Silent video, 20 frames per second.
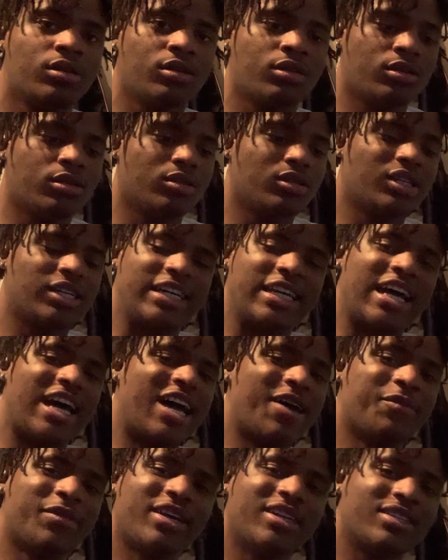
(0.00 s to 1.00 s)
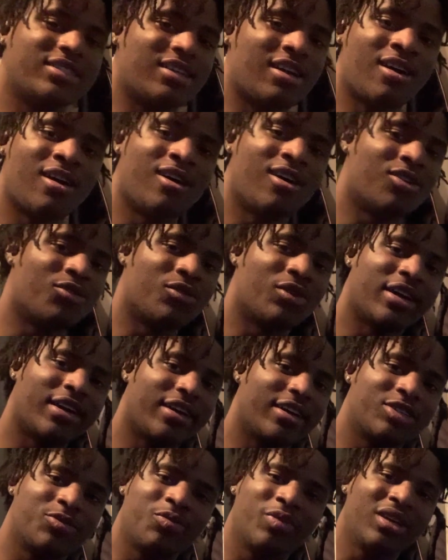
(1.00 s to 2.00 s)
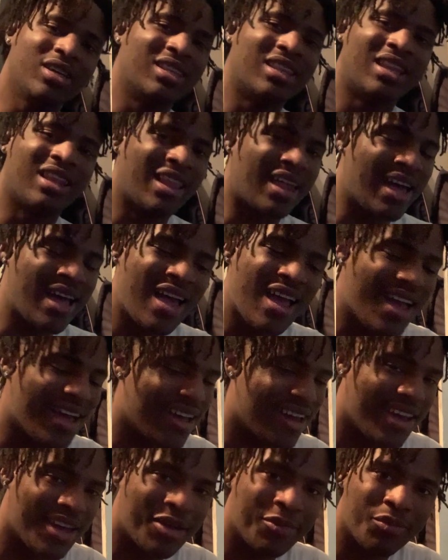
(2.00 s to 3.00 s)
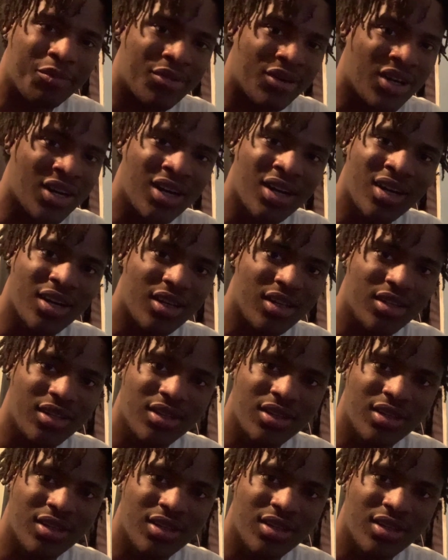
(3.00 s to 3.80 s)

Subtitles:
The comments always be lying, bruh.